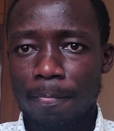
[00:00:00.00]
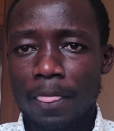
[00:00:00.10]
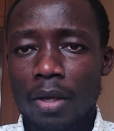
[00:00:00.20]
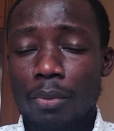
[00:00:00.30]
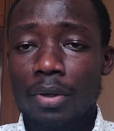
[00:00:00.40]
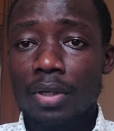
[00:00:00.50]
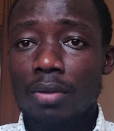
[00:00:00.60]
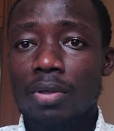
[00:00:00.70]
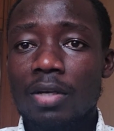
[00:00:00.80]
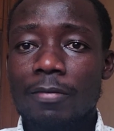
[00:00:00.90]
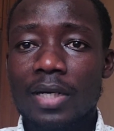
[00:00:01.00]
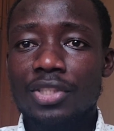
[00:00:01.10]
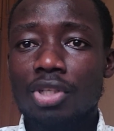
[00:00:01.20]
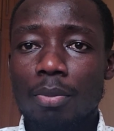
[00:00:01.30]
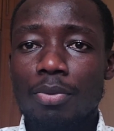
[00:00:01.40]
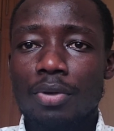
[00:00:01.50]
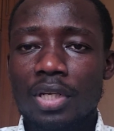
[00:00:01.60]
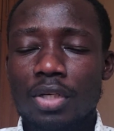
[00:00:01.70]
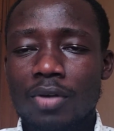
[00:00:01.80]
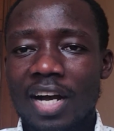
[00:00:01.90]
When you're looking for a job, you need to
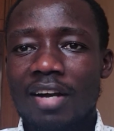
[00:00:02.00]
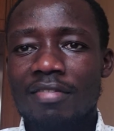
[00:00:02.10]
have